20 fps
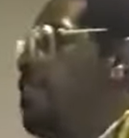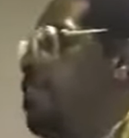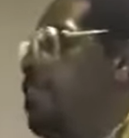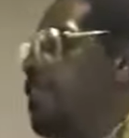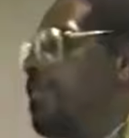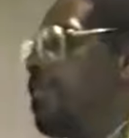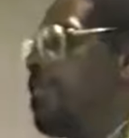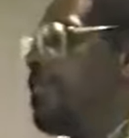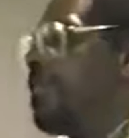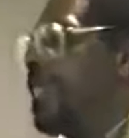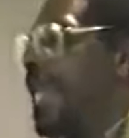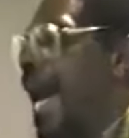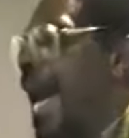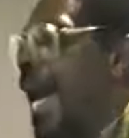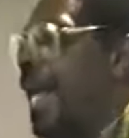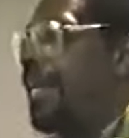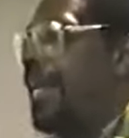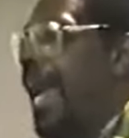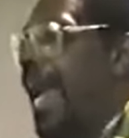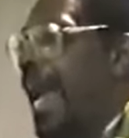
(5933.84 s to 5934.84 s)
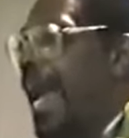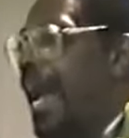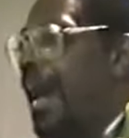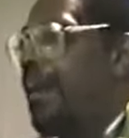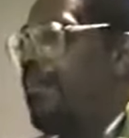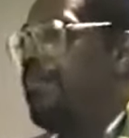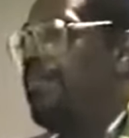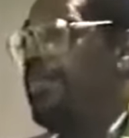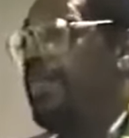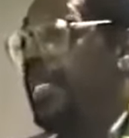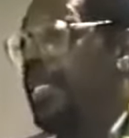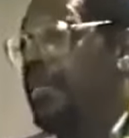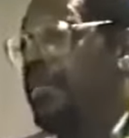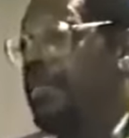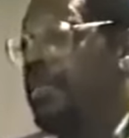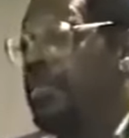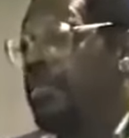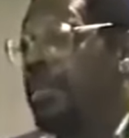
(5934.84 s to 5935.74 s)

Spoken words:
you do not have the